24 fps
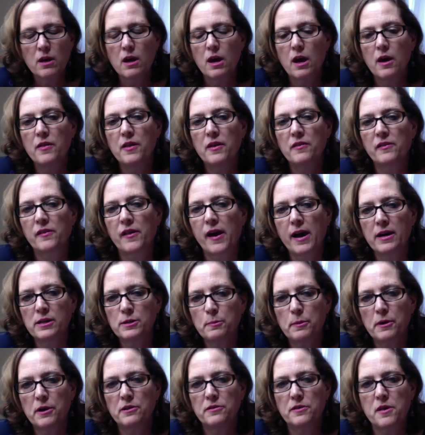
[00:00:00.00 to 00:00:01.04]
And then the last
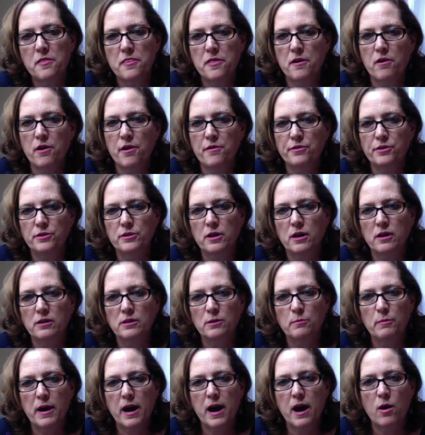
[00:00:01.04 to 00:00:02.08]
part that the author talked
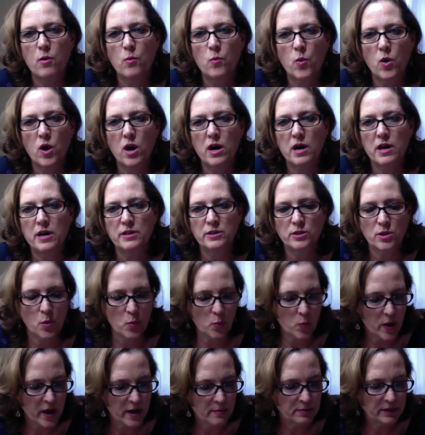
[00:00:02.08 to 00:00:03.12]
about was
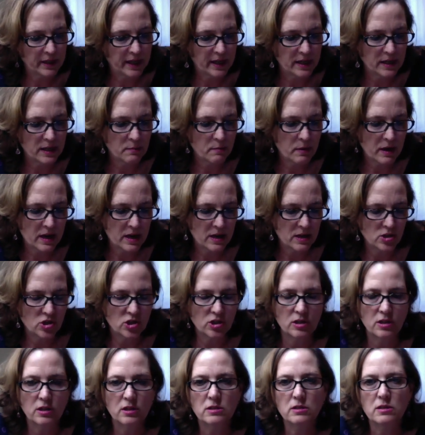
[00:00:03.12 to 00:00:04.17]
web landing
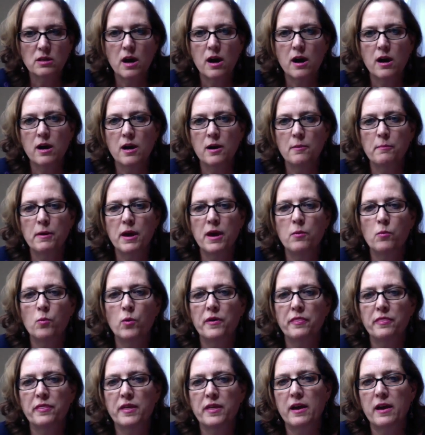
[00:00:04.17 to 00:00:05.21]
pages, and
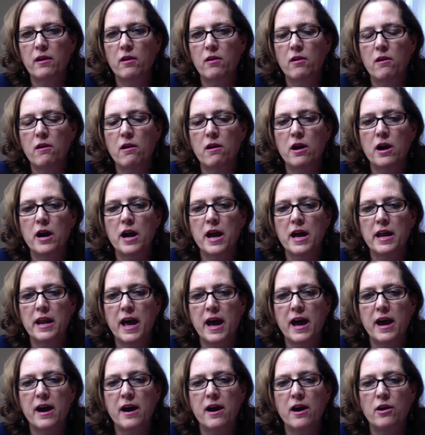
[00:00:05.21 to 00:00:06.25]
what are, and
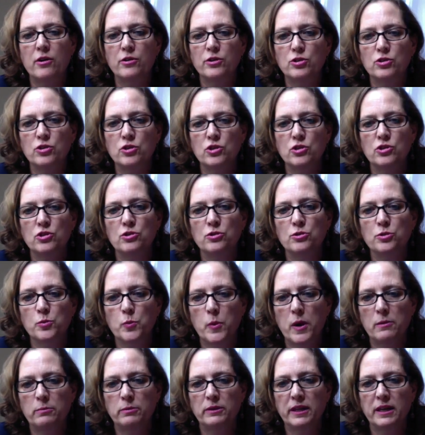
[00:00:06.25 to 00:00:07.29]
how you should use
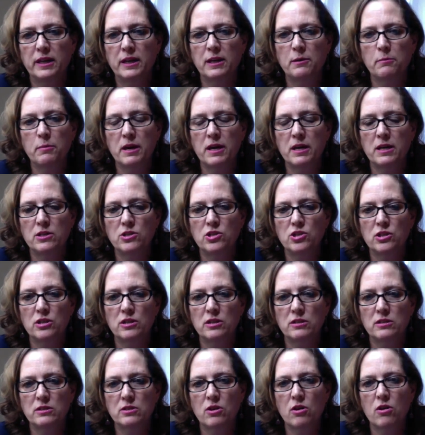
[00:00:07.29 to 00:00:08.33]
web landing
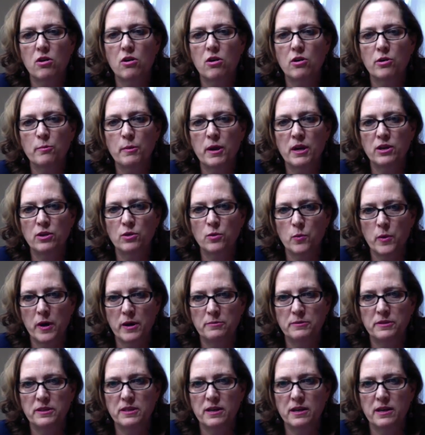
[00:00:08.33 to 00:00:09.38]
pages to augment your
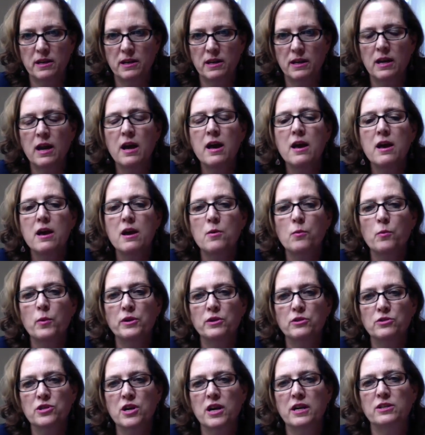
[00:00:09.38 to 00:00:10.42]
website when
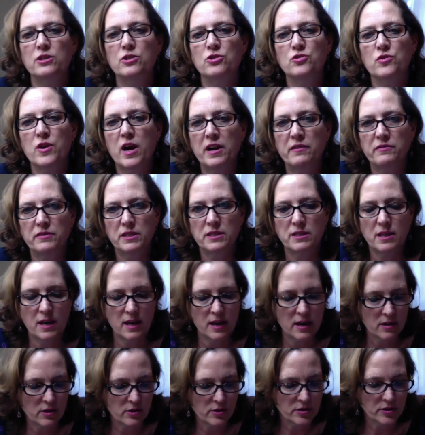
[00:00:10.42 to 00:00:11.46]
you're trying to drive
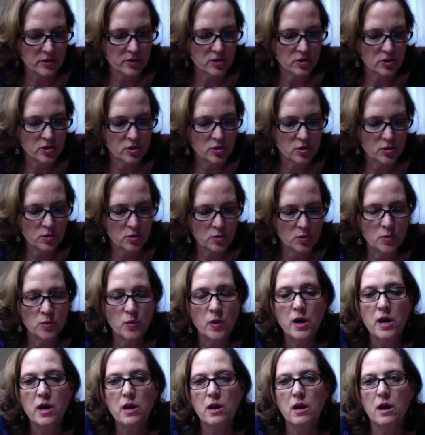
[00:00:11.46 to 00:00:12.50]
sales to
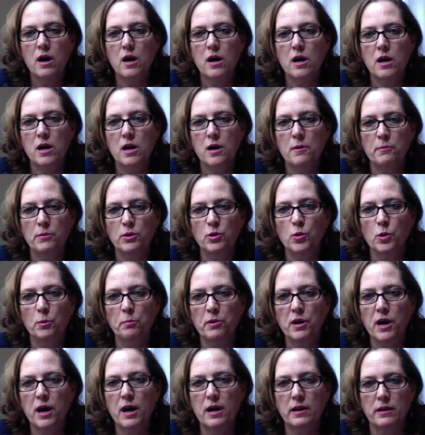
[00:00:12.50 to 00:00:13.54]
your
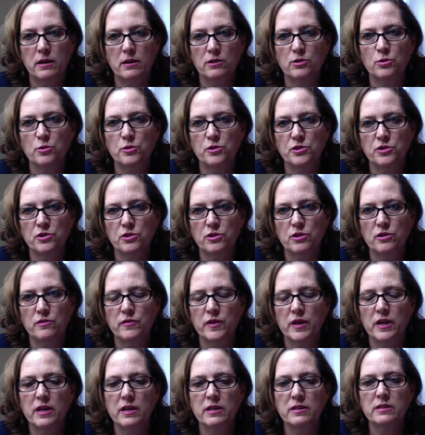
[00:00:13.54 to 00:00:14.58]
product or
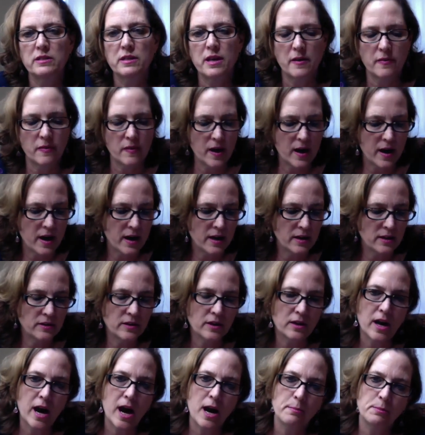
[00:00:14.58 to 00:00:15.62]
service. And that the
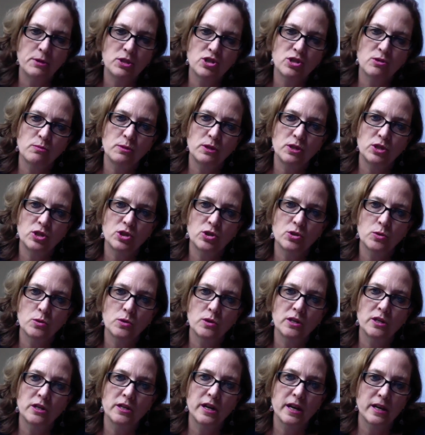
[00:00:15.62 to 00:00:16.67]
copy should be
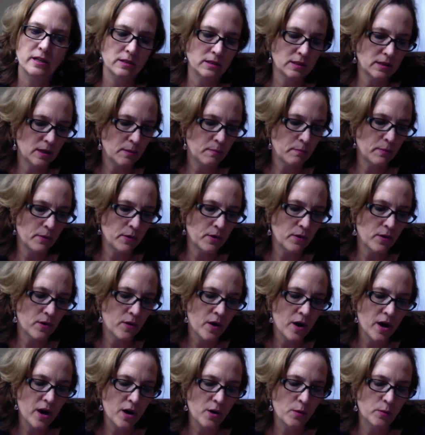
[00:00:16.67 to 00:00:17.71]
short and simple
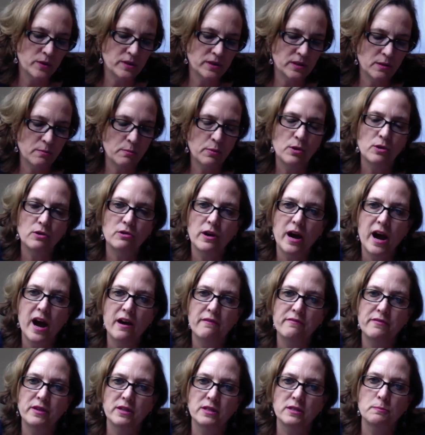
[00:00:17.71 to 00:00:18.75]
with simple
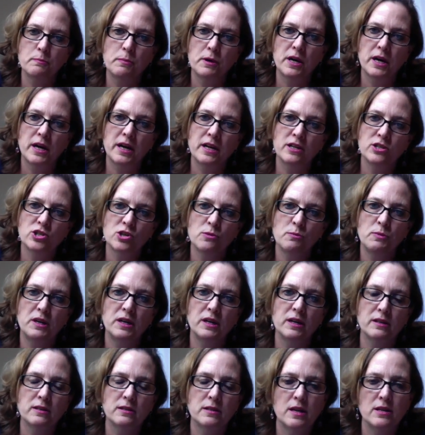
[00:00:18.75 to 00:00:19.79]
graphics, but it should be an
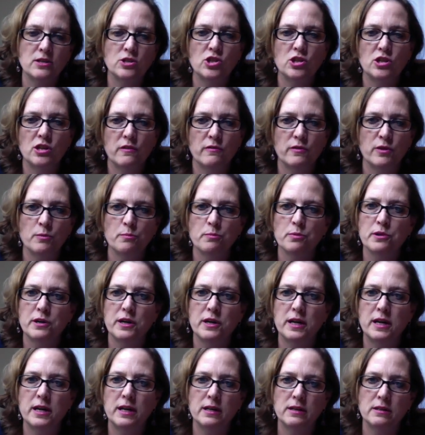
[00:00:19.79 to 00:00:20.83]
extension of your
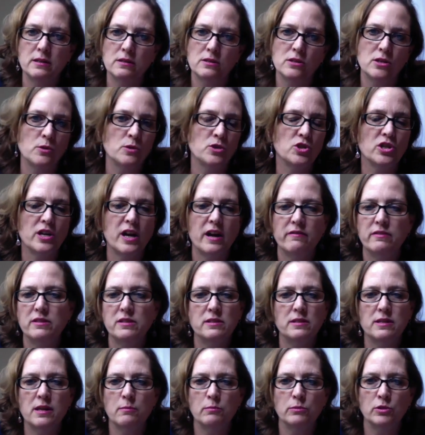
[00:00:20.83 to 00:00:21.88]
brand, and so it should have the
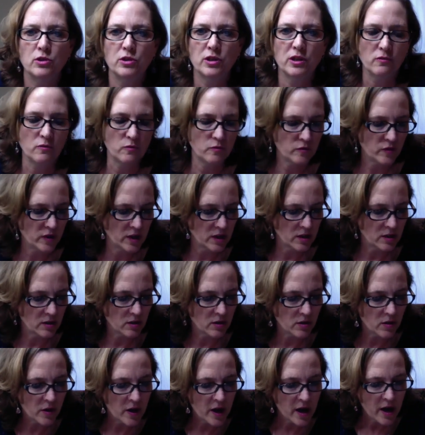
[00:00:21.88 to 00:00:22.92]
same look and
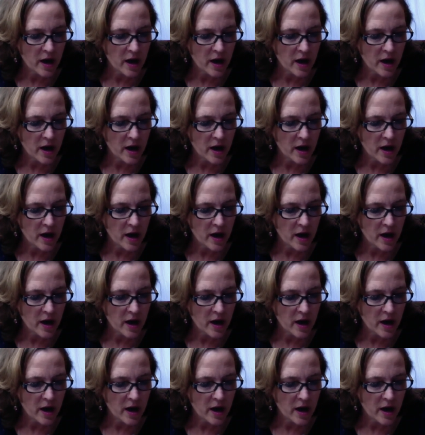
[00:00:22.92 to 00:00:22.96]
feel.